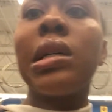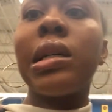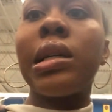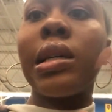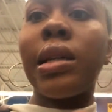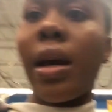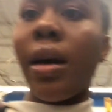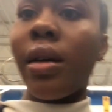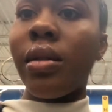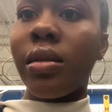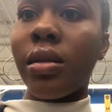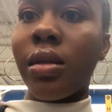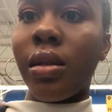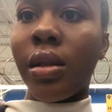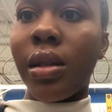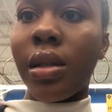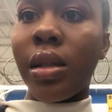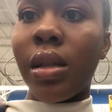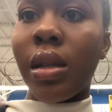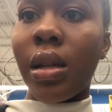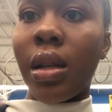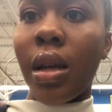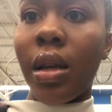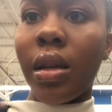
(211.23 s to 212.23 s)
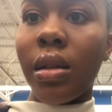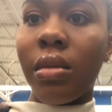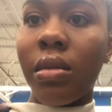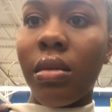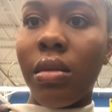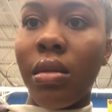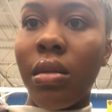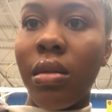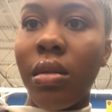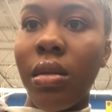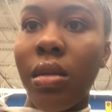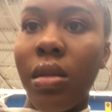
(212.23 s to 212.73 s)
Yeah, so that's the
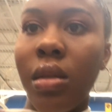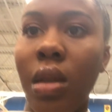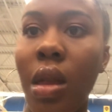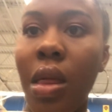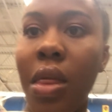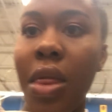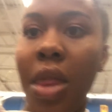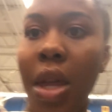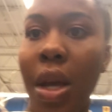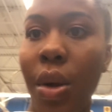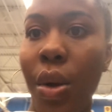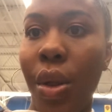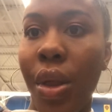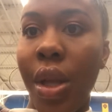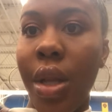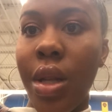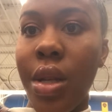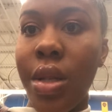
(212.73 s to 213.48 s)
next thing on the